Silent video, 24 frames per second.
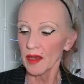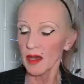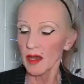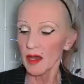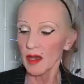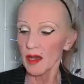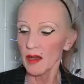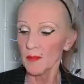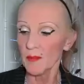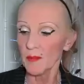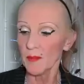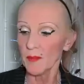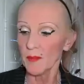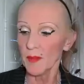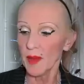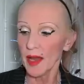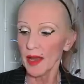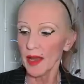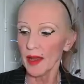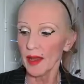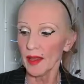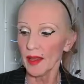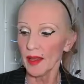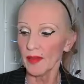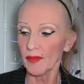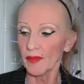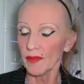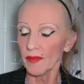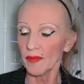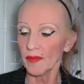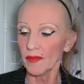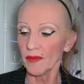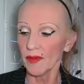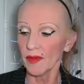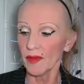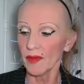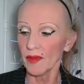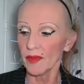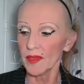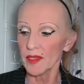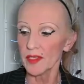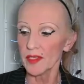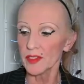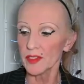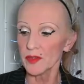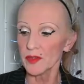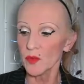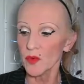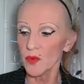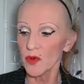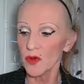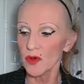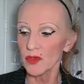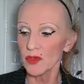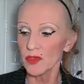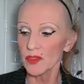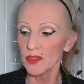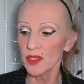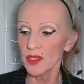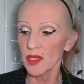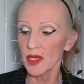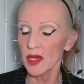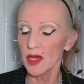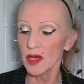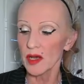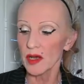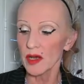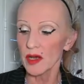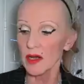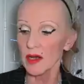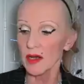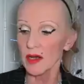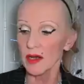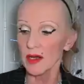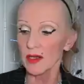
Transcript: Um, and this was uh,